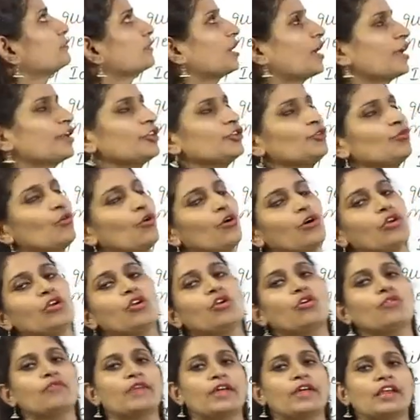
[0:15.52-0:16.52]
And you all
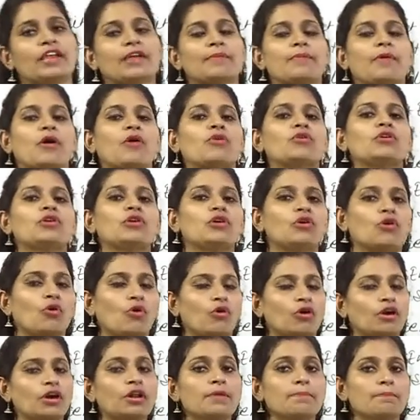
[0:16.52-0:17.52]
know well about
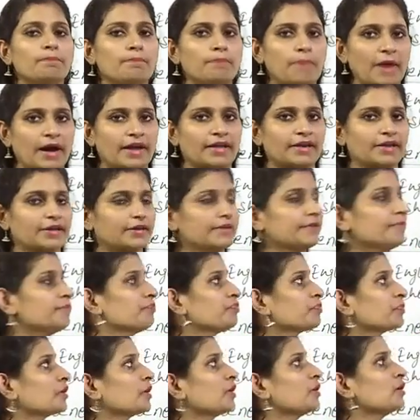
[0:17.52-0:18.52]
Lord Byron.
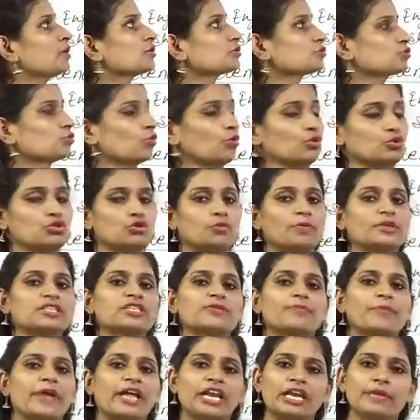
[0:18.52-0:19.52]
So, jo
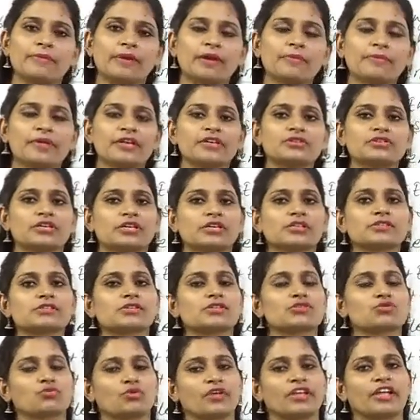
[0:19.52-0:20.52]
bache pehli baar mere channel
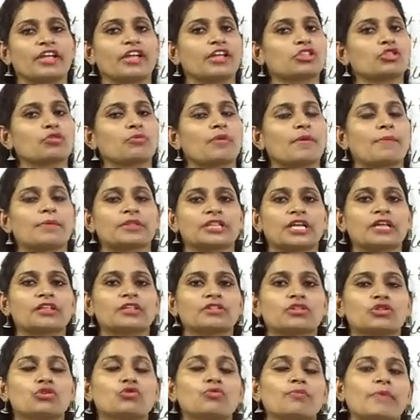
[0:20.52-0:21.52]
se jude hain, to main bata
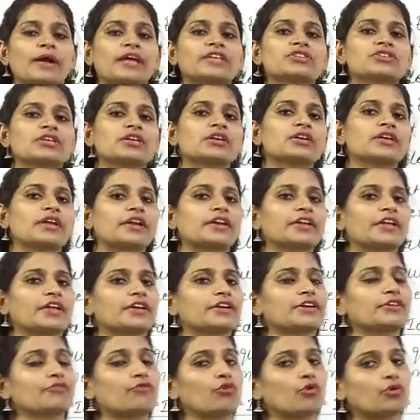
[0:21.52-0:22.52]
deti hu, my channel
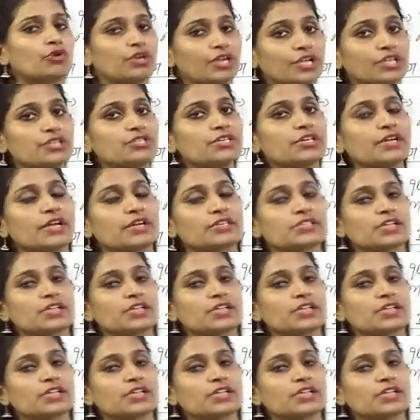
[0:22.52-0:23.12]
dedicated for teaching